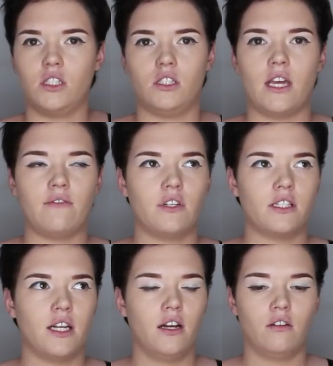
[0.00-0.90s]
David
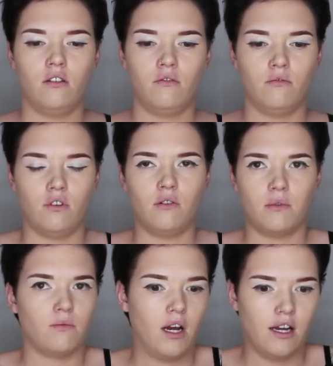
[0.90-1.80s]
is like, yo, but
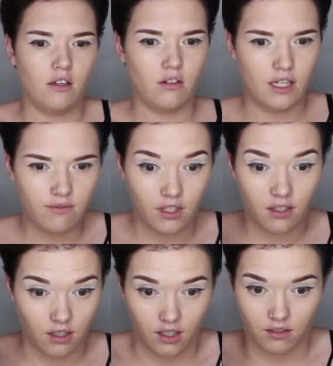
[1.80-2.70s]
why are you leaving?
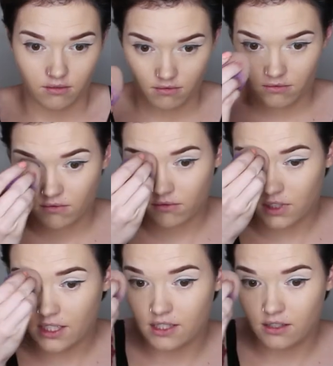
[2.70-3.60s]

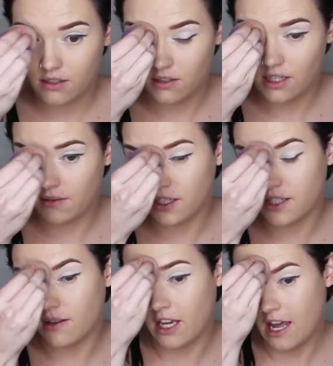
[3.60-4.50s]
Is so did
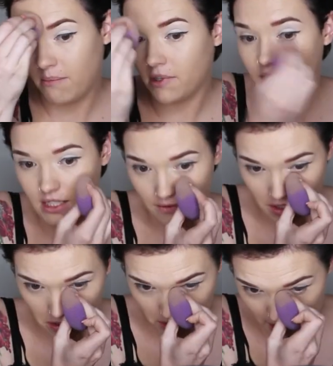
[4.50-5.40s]
something happen? Is
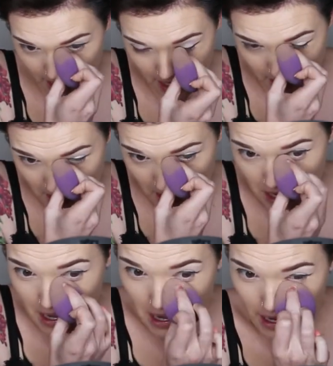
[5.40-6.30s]
everything okay?
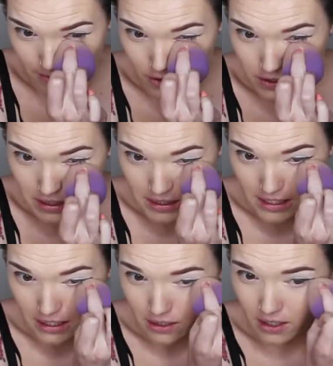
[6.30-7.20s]
And Morris is
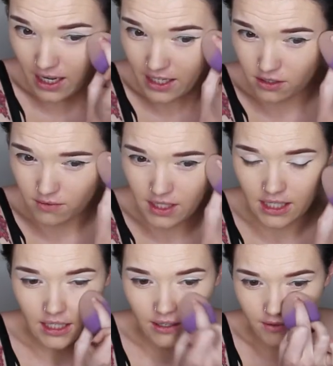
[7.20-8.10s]
like, oh, I just want to
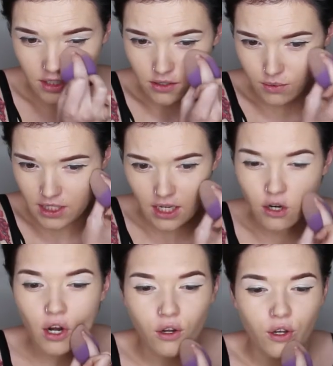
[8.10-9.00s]
leave. I just want to get
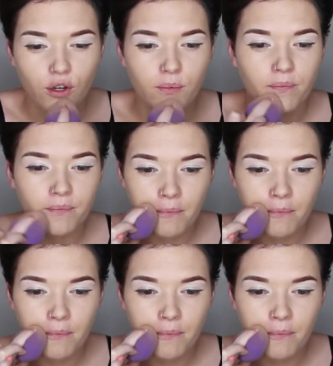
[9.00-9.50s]
home.